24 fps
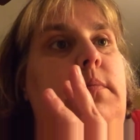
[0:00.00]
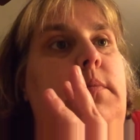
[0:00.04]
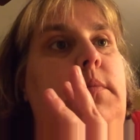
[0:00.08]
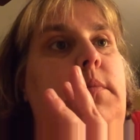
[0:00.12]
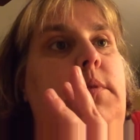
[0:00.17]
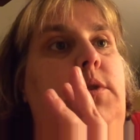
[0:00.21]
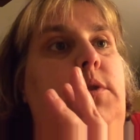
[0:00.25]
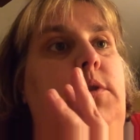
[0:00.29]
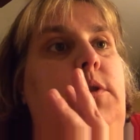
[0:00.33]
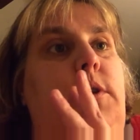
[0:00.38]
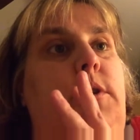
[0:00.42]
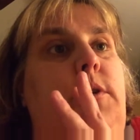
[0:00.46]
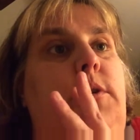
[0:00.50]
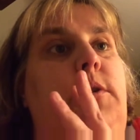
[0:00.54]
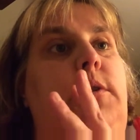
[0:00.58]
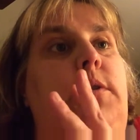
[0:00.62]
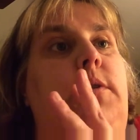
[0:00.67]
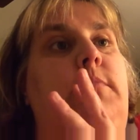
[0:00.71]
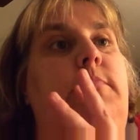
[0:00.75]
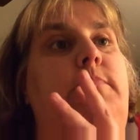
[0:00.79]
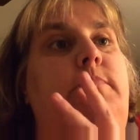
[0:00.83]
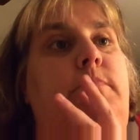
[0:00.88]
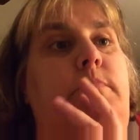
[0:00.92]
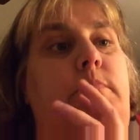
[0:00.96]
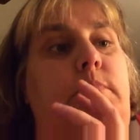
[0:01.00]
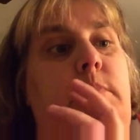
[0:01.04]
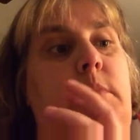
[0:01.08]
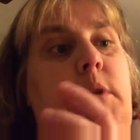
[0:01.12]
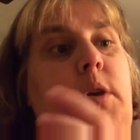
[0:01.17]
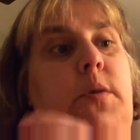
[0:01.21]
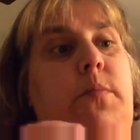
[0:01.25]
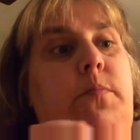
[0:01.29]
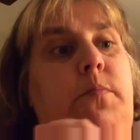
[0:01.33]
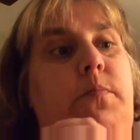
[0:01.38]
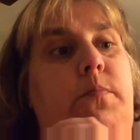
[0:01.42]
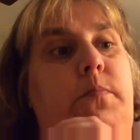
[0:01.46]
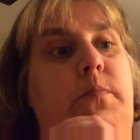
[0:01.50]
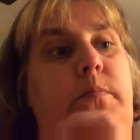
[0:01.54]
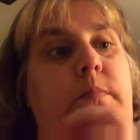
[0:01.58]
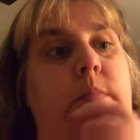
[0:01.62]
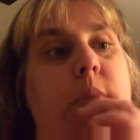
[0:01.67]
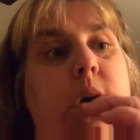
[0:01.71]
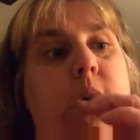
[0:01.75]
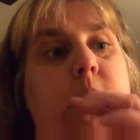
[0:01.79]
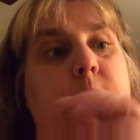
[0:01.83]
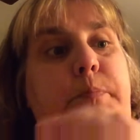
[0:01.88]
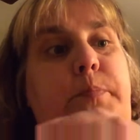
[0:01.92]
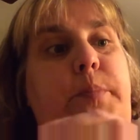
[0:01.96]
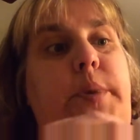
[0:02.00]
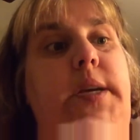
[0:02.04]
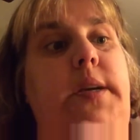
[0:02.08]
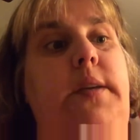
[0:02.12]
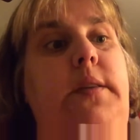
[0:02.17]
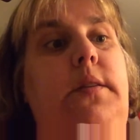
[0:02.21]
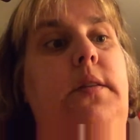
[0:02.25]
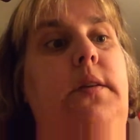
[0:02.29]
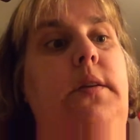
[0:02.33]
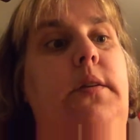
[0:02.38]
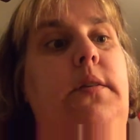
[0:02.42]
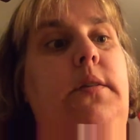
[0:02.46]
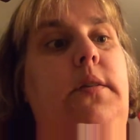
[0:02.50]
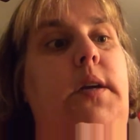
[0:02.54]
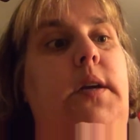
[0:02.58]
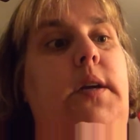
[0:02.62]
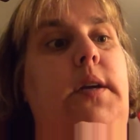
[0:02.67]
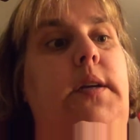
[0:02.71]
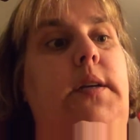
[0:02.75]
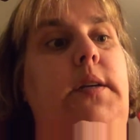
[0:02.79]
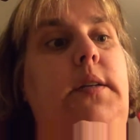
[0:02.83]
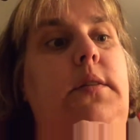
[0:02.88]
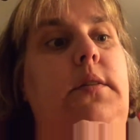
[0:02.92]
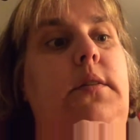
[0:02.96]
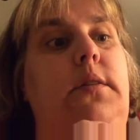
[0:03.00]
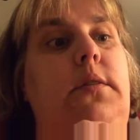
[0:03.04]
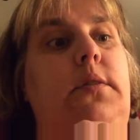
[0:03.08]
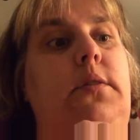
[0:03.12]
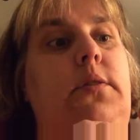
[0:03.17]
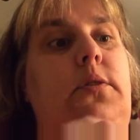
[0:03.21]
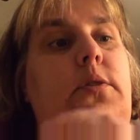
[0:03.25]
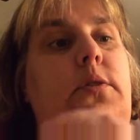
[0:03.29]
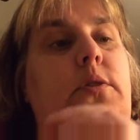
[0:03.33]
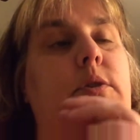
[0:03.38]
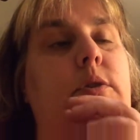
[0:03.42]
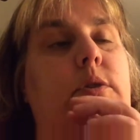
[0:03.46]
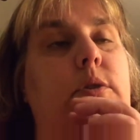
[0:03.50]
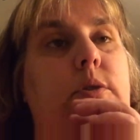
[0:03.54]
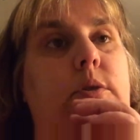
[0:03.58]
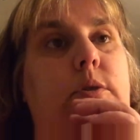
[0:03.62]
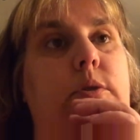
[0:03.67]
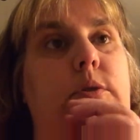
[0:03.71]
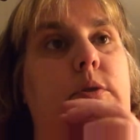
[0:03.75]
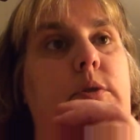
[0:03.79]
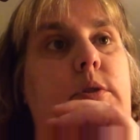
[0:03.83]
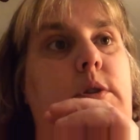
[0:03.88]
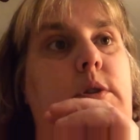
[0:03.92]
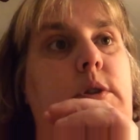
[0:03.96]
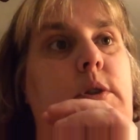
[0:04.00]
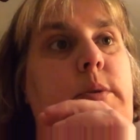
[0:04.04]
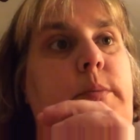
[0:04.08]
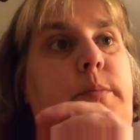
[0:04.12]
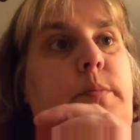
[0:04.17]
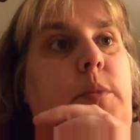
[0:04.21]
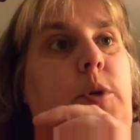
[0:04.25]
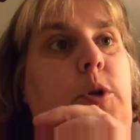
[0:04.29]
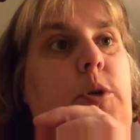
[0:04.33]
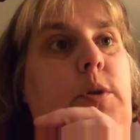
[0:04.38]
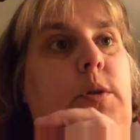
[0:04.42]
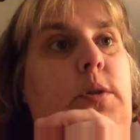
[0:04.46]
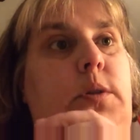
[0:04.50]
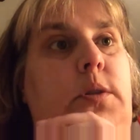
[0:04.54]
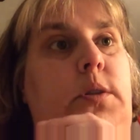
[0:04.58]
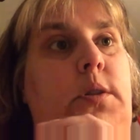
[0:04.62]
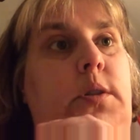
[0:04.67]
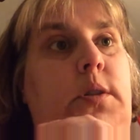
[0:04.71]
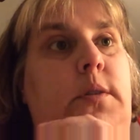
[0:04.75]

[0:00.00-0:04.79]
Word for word: So, hmm, might be tonight or tomorrow